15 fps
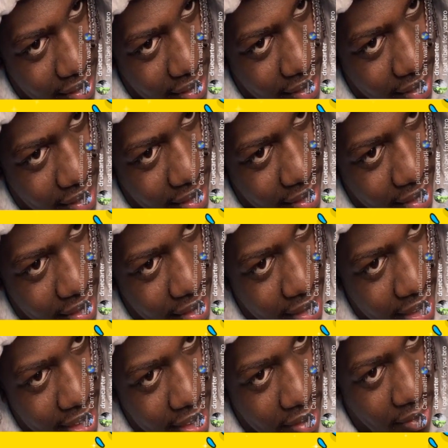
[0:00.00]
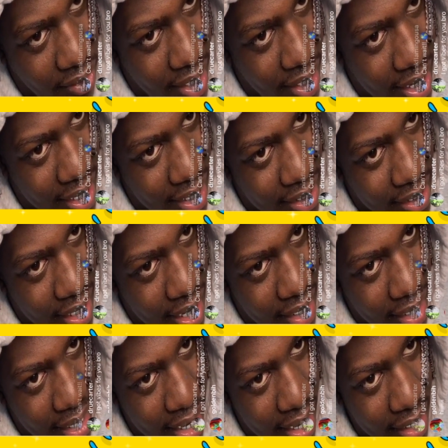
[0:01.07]
god. We gotta get
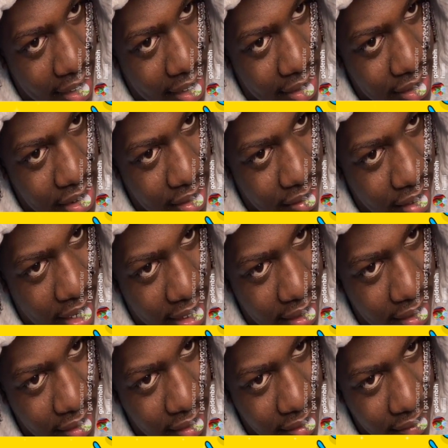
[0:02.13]
together, Ant, get shit right.